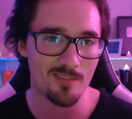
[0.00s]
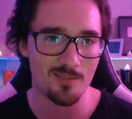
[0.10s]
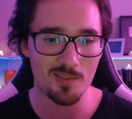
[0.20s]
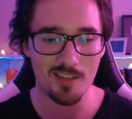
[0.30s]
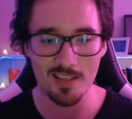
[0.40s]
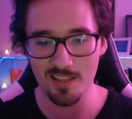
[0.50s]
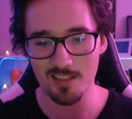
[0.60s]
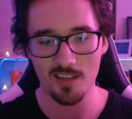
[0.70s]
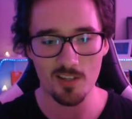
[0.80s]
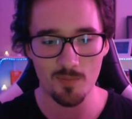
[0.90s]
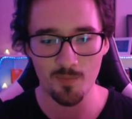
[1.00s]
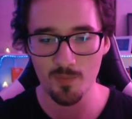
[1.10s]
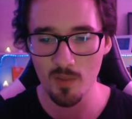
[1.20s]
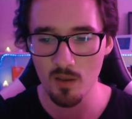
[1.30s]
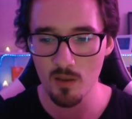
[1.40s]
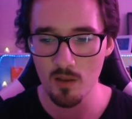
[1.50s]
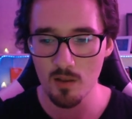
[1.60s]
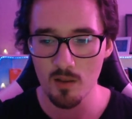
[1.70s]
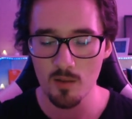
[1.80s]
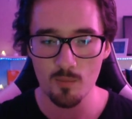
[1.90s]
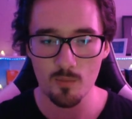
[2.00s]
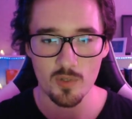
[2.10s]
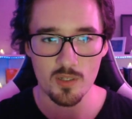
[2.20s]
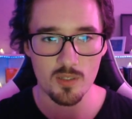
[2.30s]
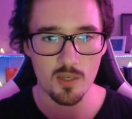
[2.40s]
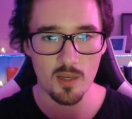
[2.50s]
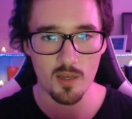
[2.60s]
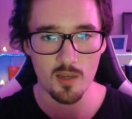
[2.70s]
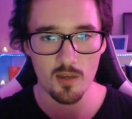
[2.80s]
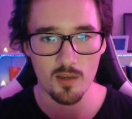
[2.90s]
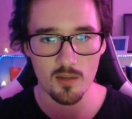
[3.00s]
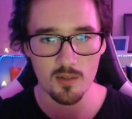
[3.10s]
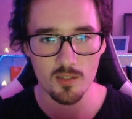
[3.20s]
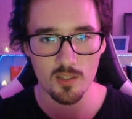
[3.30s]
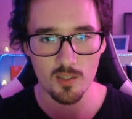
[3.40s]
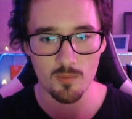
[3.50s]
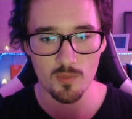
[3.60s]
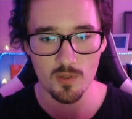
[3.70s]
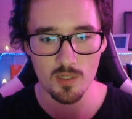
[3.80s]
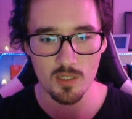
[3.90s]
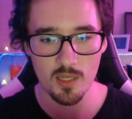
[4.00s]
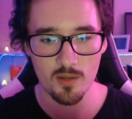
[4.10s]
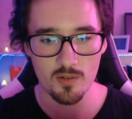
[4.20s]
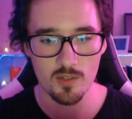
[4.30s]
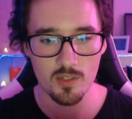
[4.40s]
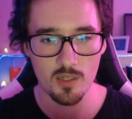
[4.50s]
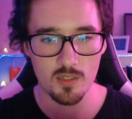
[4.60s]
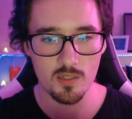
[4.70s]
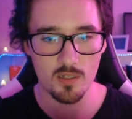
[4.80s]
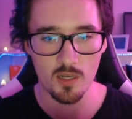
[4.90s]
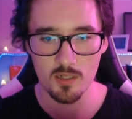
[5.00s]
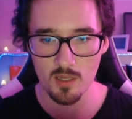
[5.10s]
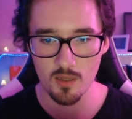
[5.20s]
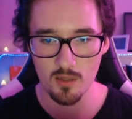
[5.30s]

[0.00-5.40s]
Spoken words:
a nice little touch. Let me just turn the music down just a touch there.